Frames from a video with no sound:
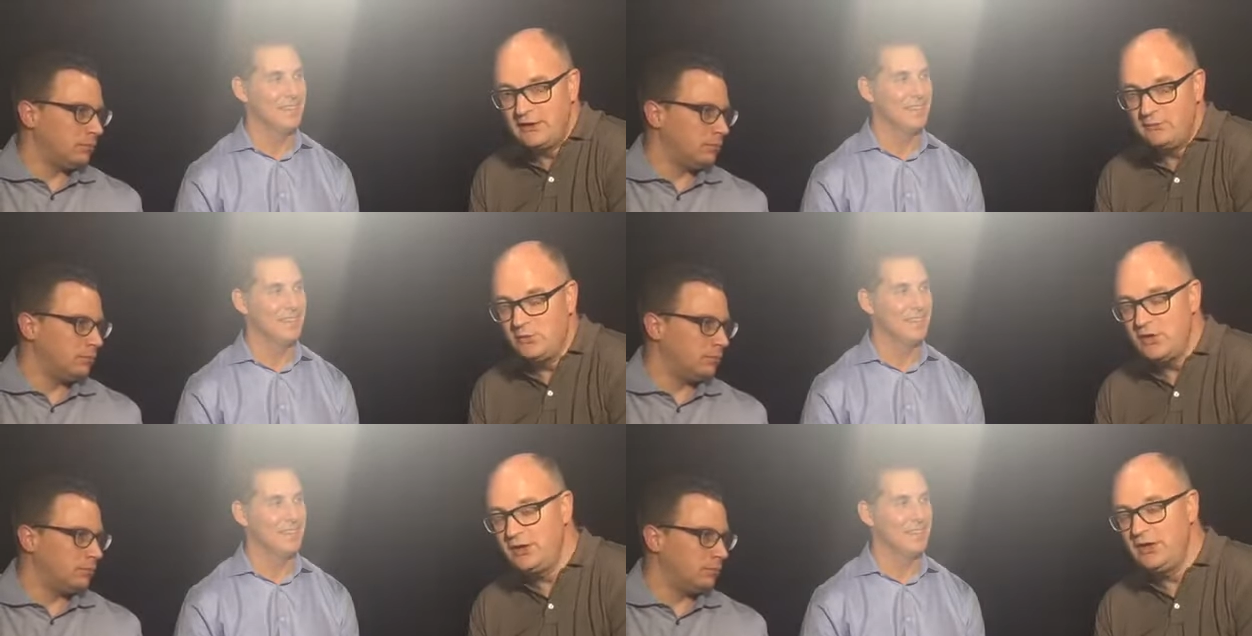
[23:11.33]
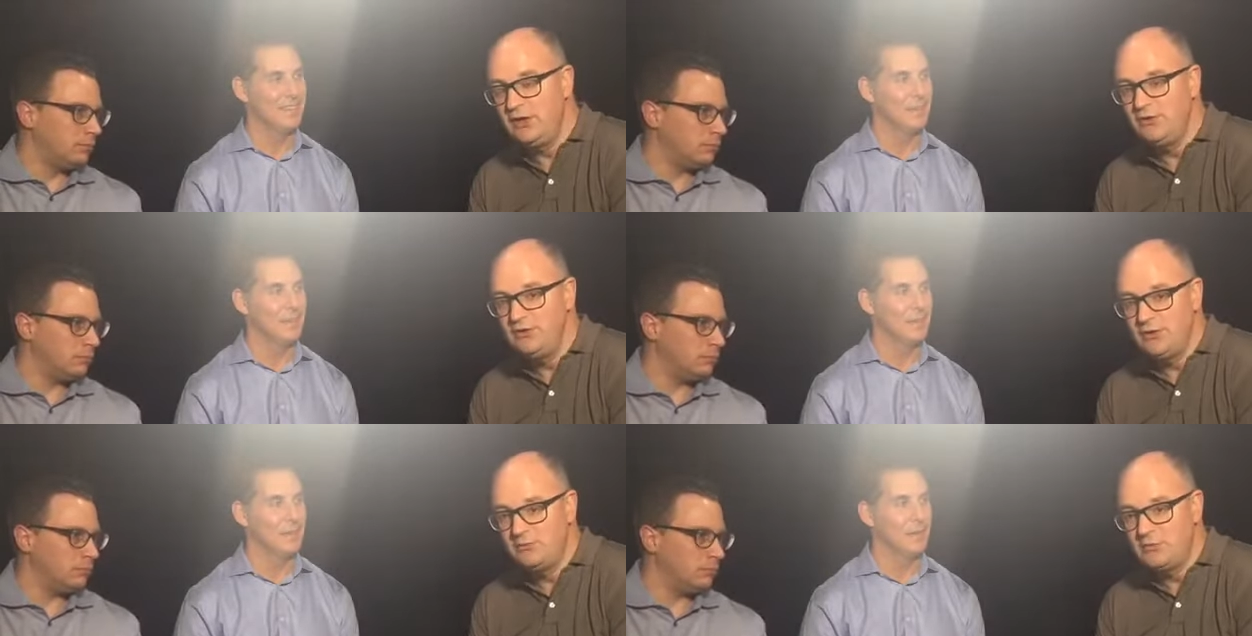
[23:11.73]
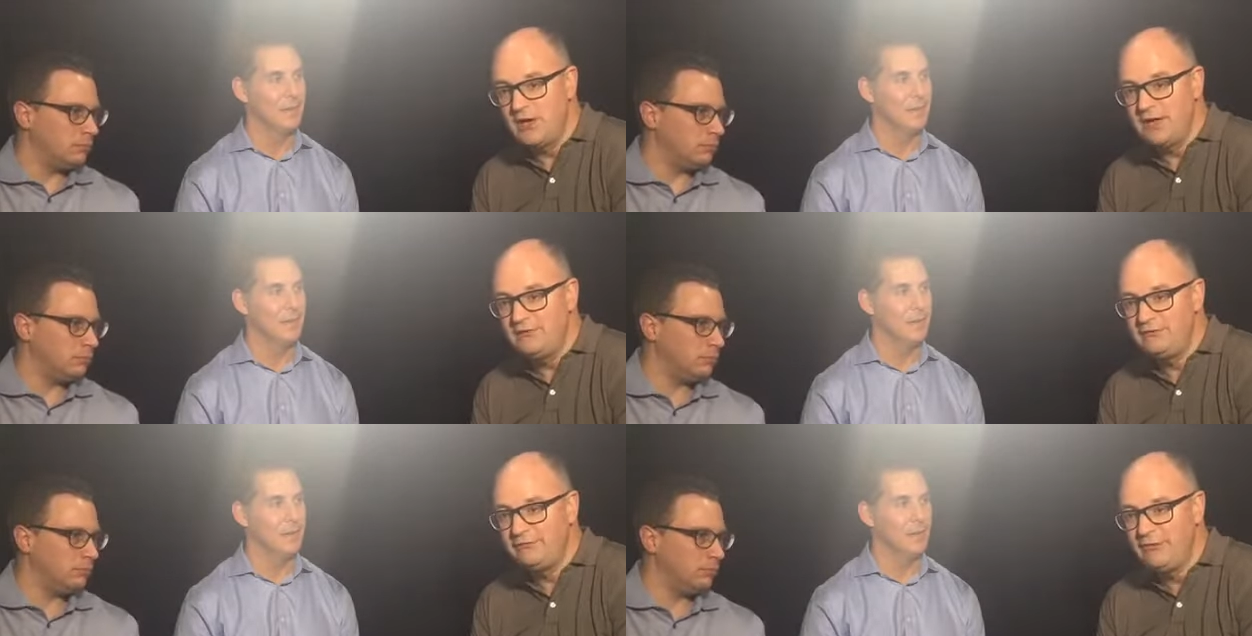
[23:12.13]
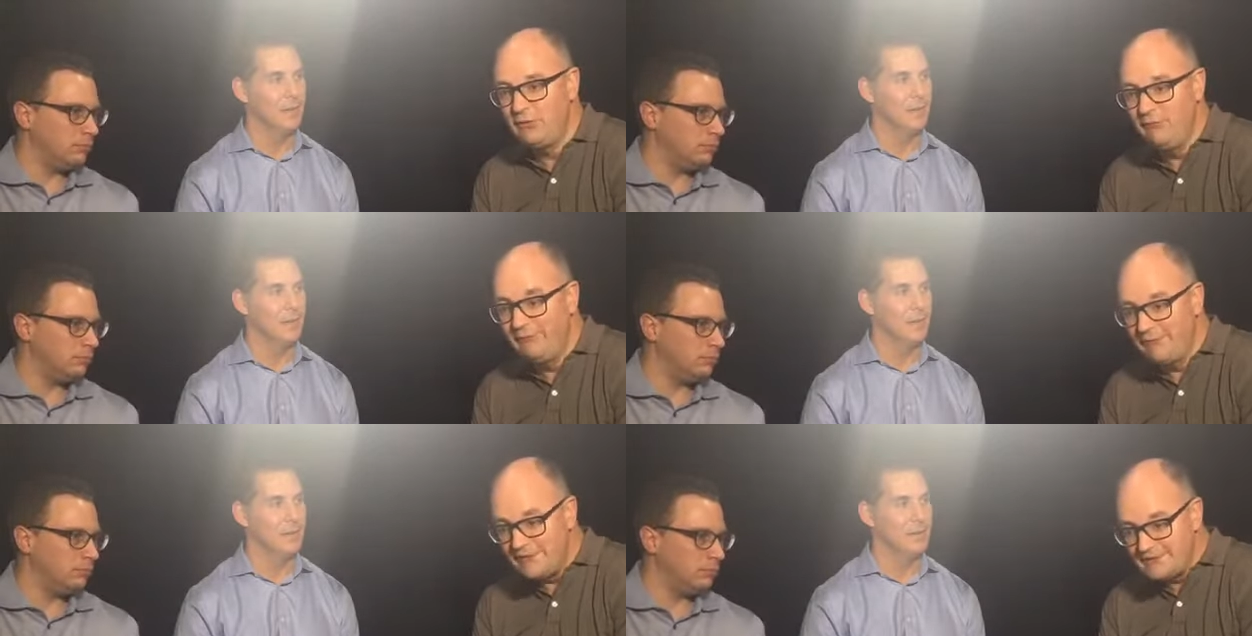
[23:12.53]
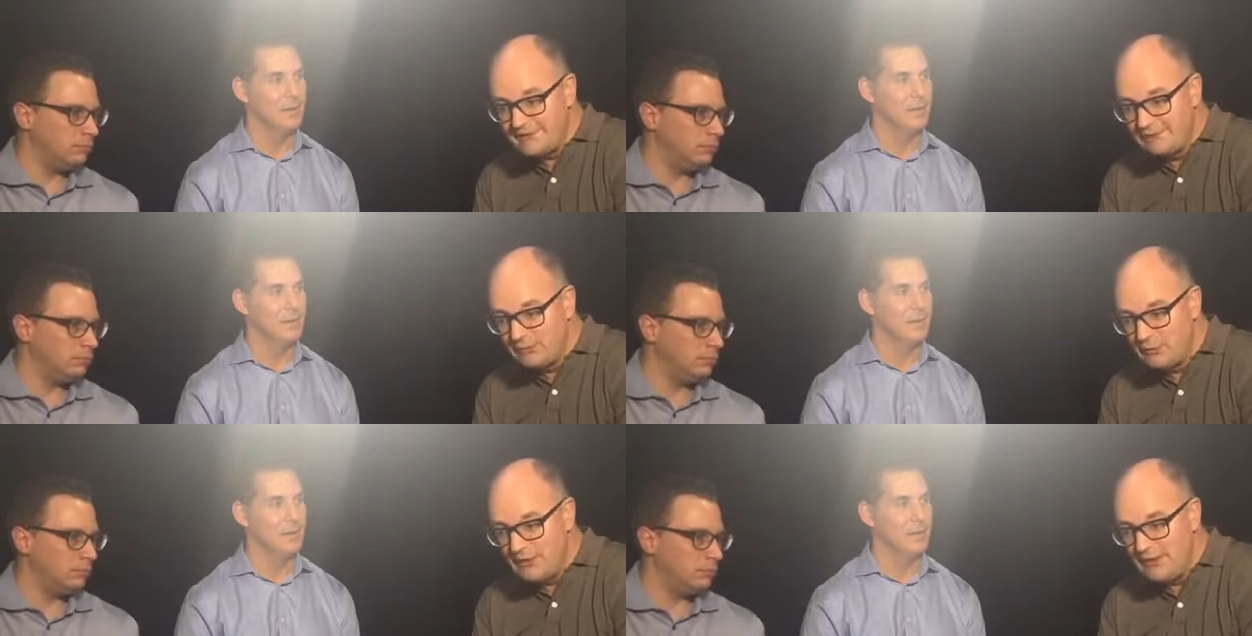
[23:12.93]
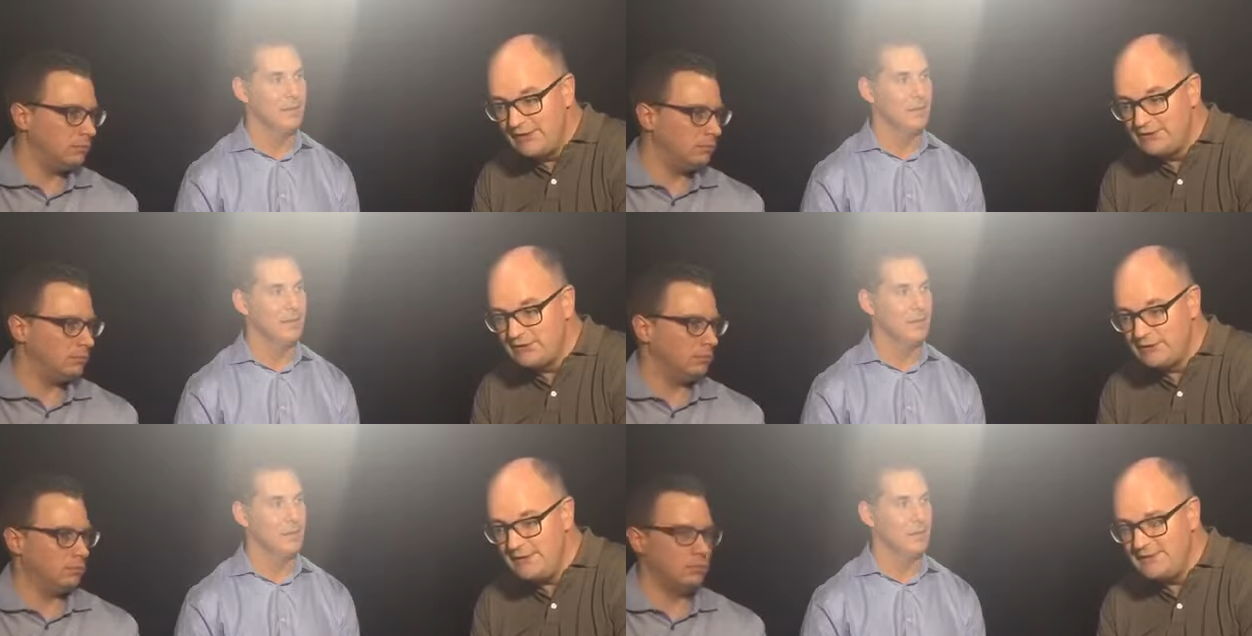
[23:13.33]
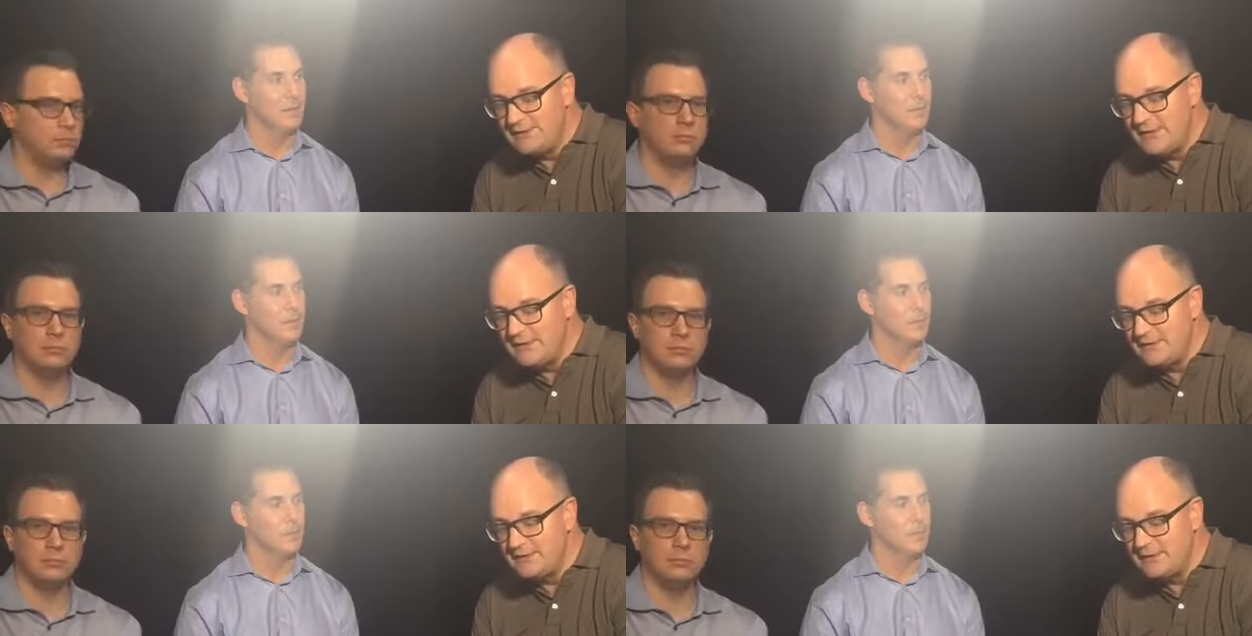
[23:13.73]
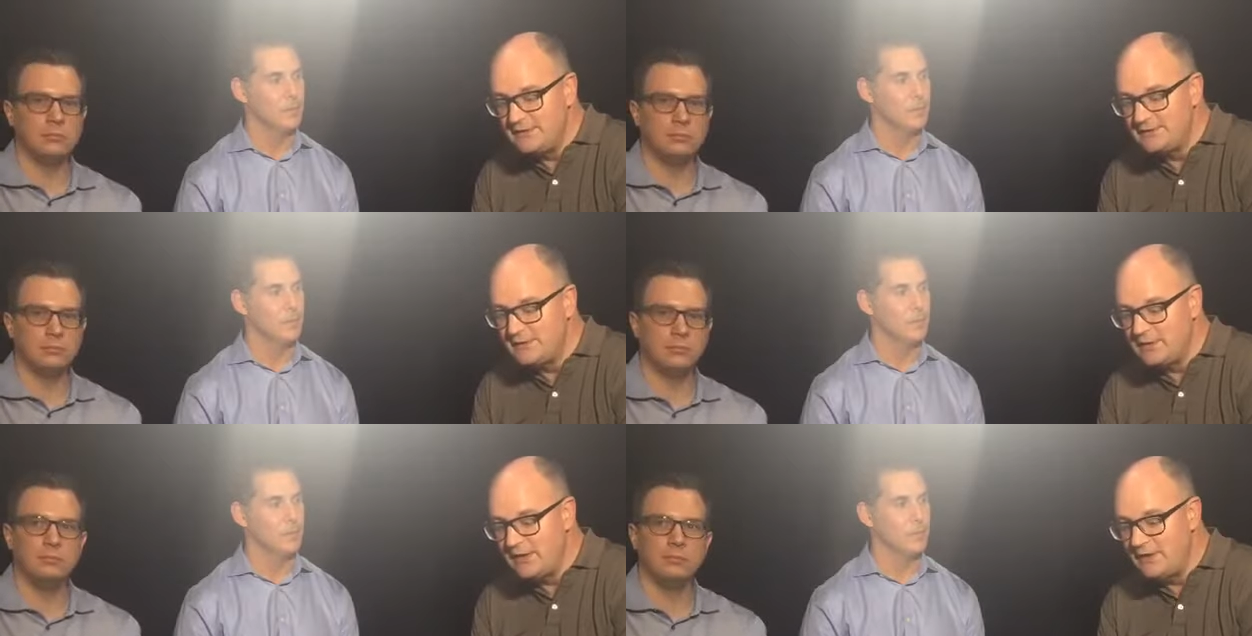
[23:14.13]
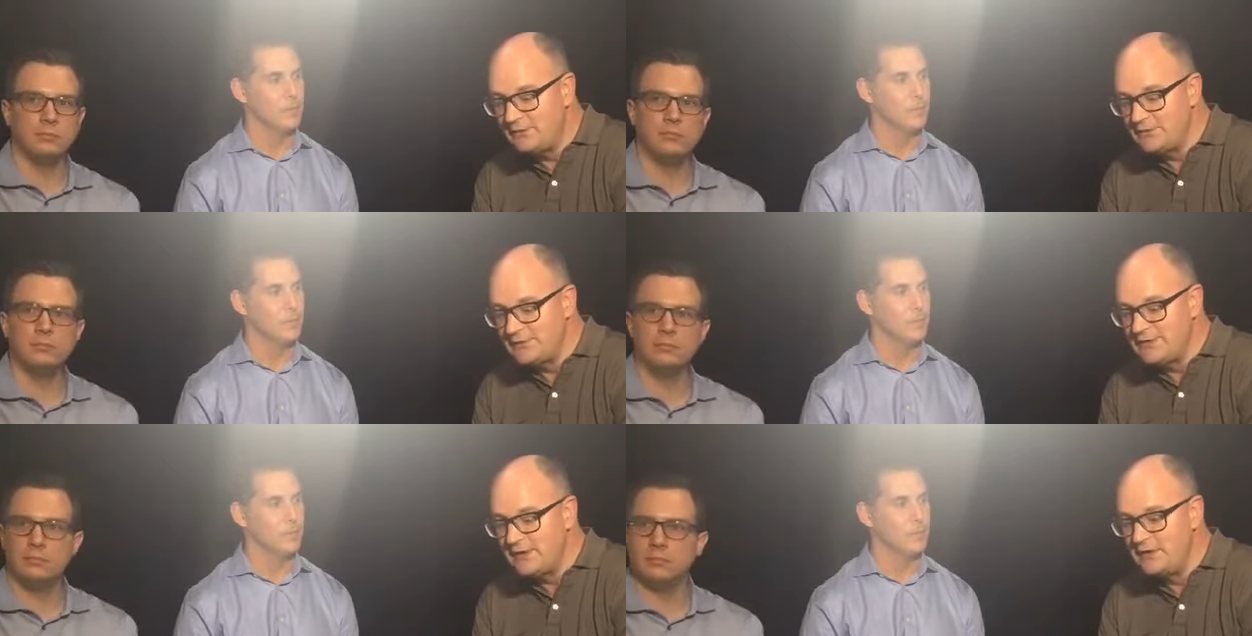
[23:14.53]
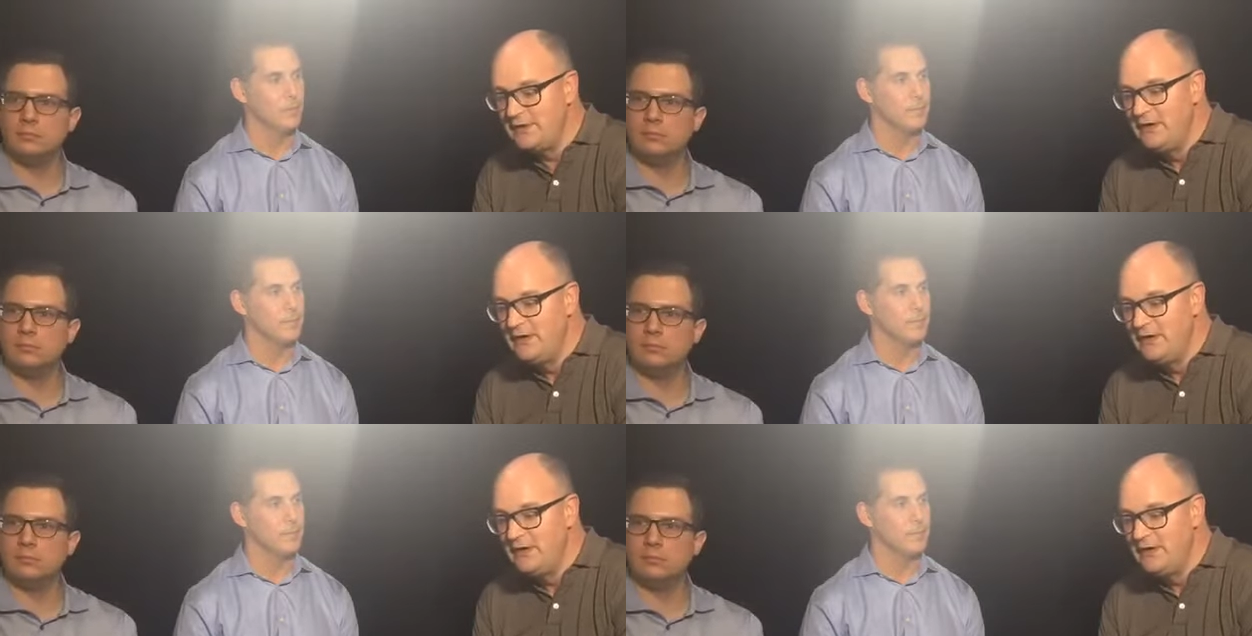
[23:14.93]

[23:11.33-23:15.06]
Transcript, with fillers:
Speaker 1: working on your Brand Film Festival entries. That those are out uh,